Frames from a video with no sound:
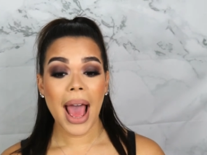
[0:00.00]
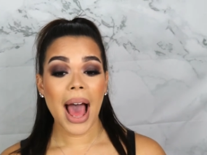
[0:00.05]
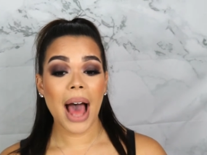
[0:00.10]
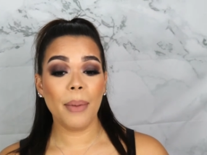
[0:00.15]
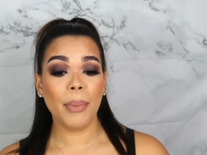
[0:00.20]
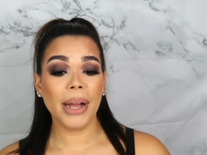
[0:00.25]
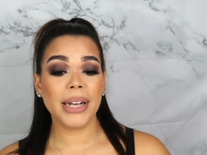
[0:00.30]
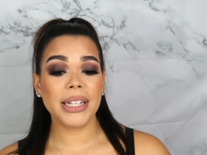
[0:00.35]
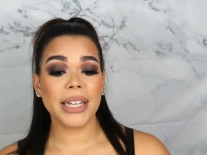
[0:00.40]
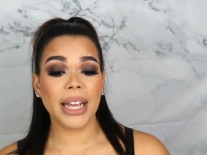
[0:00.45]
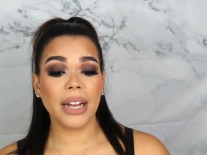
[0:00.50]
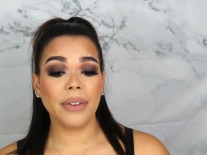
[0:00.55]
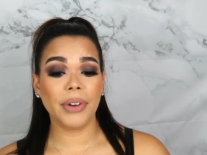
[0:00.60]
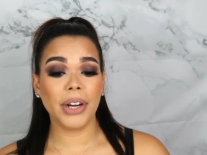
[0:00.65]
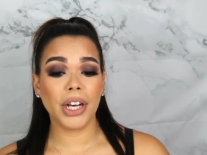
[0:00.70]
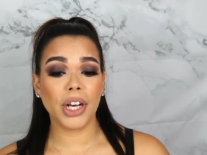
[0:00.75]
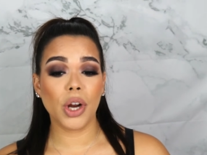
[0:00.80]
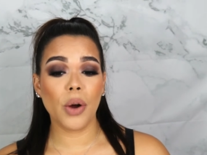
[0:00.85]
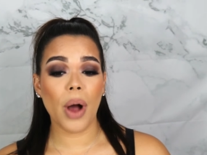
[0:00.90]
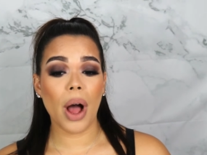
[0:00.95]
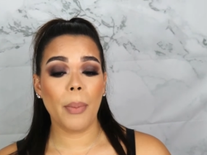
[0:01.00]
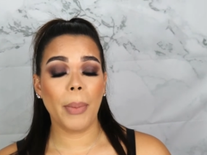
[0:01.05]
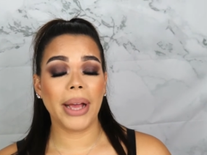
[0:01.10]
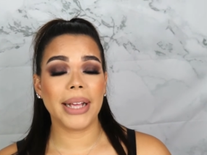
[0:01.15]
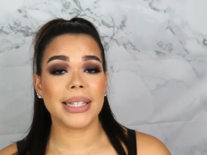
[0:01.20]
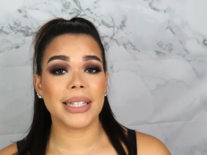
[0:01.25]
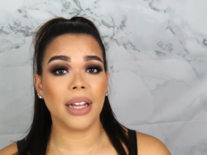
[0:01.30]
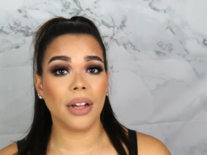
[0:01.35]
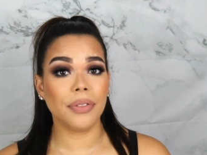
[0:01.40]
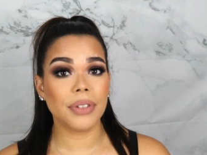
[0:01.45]
I'm actually getting ready to go out
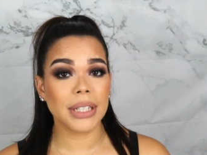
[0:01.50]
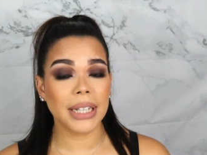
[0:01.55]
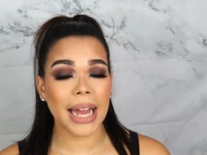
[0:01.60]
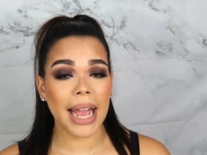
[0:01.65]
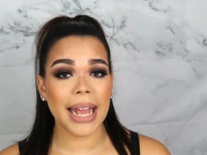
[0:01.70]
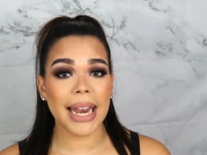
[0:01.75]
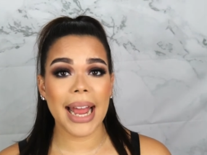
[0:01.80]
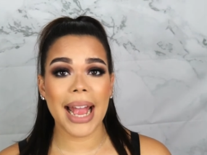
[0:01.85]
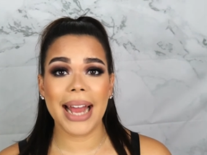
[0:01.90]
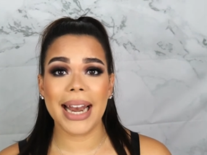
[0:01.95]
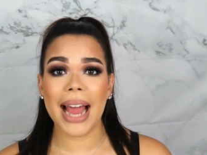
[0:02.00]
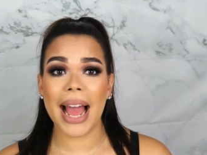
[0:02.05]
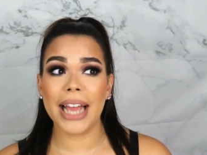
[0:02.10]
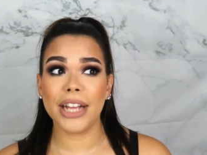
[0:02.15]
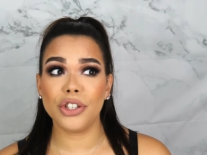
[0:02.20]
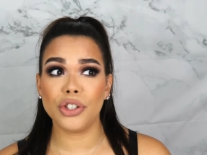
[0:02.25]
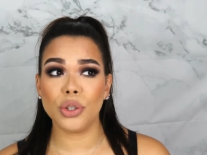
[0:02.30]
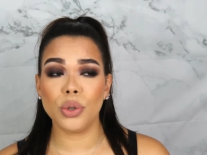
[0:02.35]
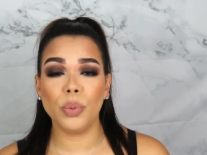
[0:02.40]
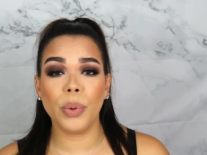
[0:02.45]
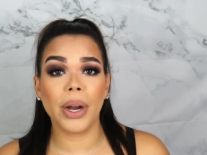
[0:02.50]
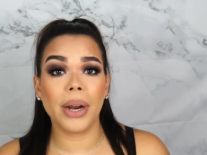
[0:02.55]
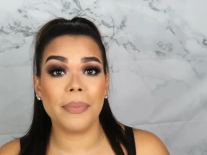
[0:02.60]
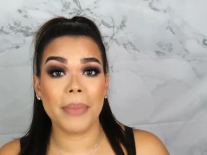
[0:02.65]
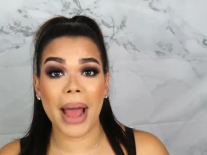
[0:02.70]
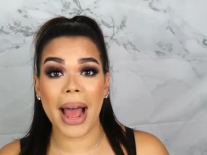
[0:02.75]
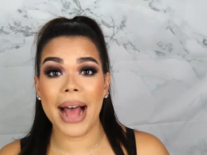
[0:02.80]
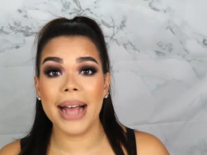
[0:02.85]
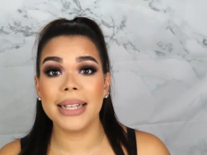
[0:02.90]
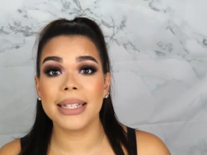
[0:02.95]
myself tonight and I do wear
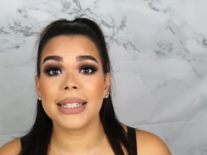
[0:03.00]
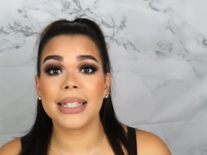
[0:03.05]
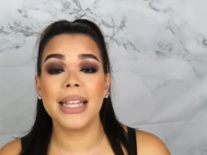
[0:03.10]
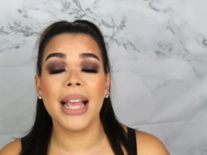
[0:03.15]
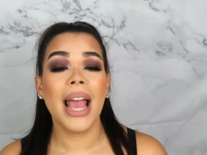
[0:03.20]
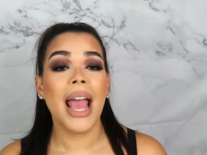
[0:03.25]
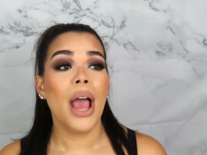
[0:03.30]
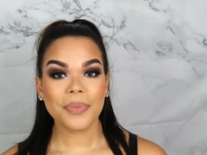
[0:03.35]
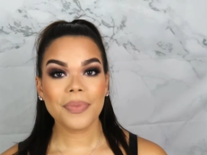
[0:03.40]
masks.